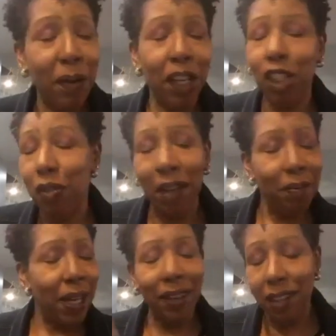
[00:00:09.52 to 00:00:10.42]
to try to
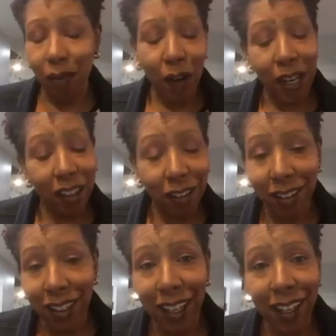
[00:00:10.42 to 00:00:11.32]
make this a regular
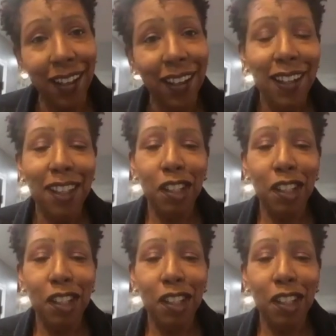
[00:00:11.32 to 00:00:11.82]
thing. So